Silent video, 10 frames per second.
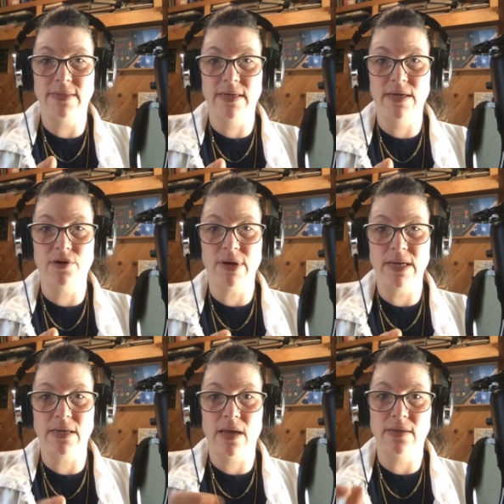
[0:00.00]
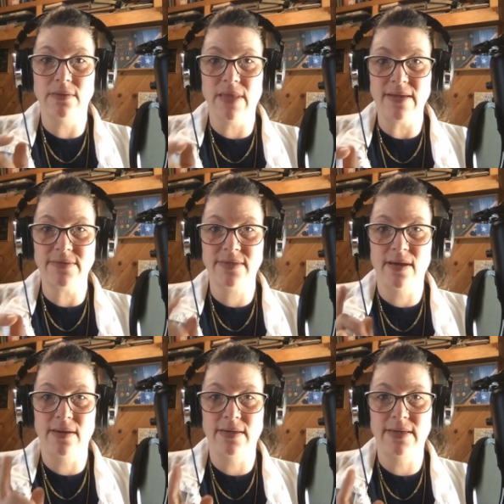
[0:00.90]
to hear it. Let's
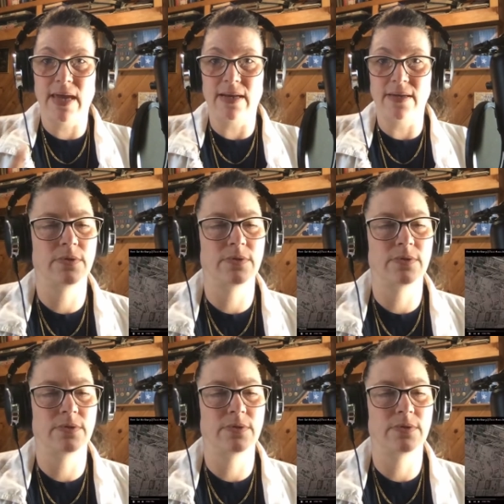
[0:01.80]
get it.